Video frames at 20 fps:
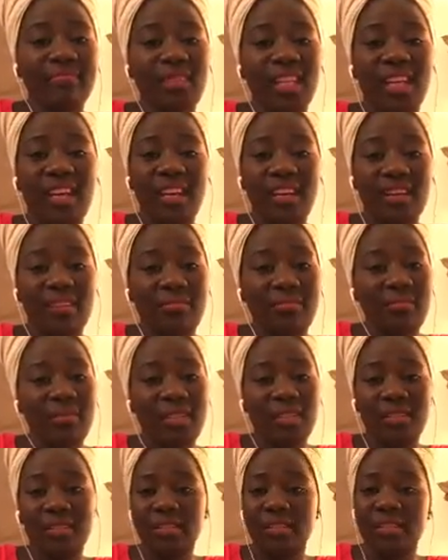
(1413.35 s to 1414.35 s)
Yeah,
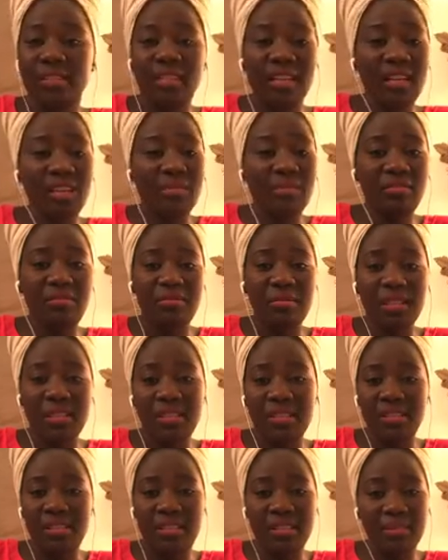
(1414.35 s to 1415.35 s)
it's kind of
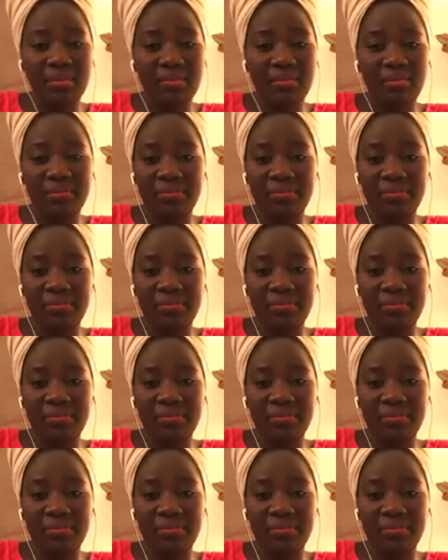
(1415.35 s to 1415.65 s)
messed up.